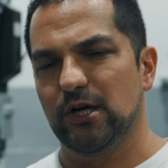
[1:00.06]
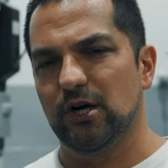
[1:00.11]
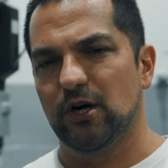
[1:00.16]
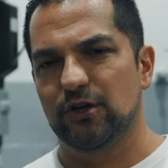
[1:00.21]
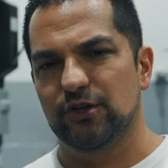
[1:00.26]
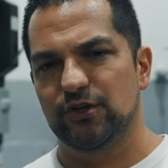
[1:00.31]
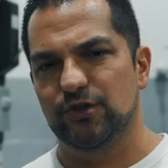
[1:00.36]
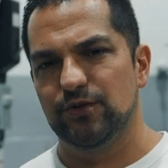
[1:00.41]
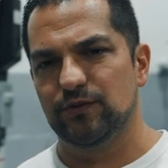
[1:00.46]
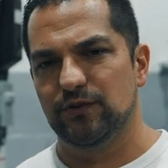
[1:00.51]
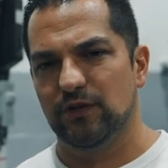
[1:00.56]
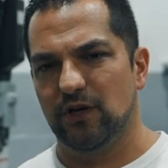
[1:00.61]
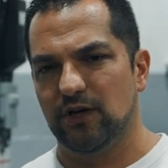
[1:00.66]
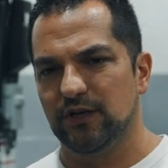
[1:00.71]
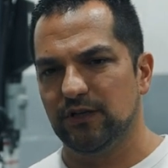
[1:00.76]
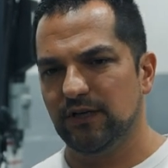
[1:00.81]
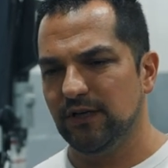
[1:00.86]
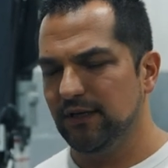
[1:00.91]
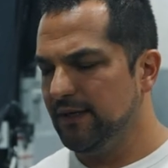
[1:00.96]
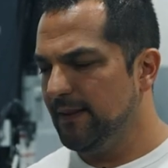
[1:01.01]
car too
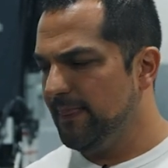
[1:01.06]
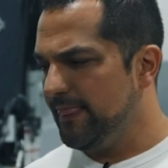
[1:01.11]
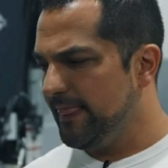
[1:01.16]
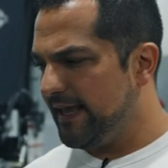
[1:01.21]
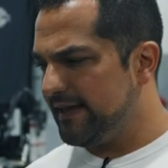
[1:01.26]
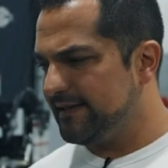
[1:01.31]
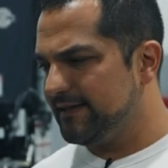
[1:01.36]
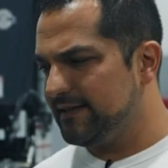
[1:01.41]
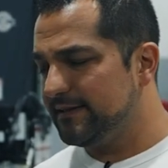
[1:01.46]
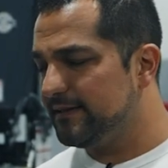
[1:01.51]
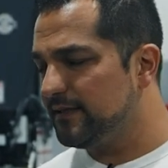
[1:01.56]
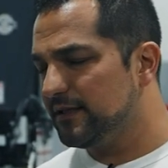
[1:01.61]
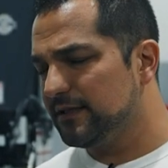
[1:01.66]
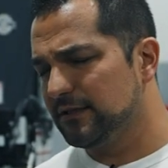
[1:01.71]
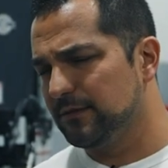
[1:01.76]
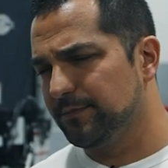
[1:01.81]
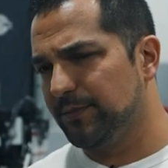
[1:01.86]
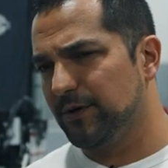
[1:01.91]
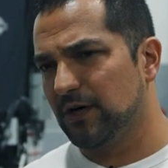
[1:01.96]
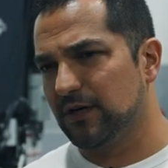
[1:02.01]
long. And then the
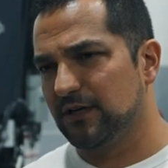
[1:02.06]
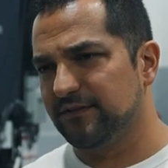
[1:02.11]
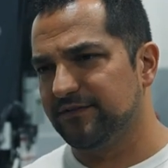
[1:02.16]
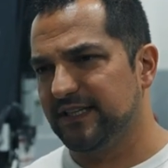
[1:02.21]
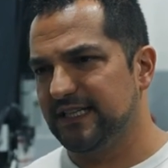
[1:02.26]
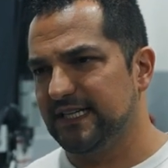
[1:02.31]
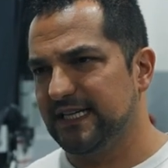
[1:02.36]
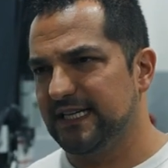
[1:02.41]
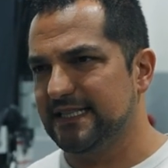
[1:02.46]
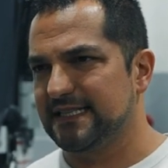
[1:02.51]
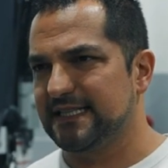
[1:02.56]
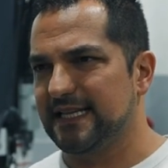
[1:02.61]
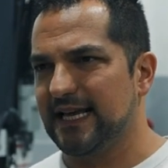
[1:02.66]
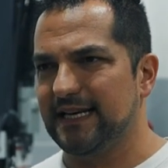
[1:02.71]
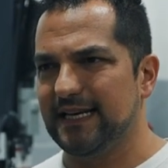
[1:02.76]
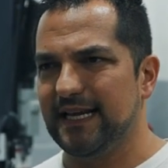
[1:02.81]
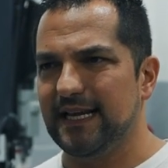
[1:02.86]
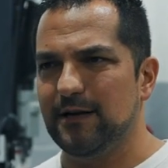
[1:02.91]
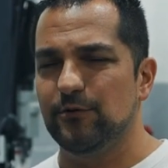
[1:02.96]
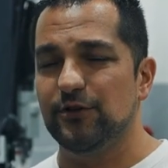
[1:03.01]
other part of it is
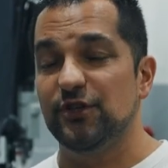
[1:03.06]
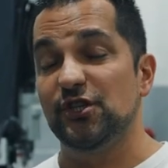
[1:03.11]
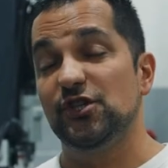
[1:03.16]
that it was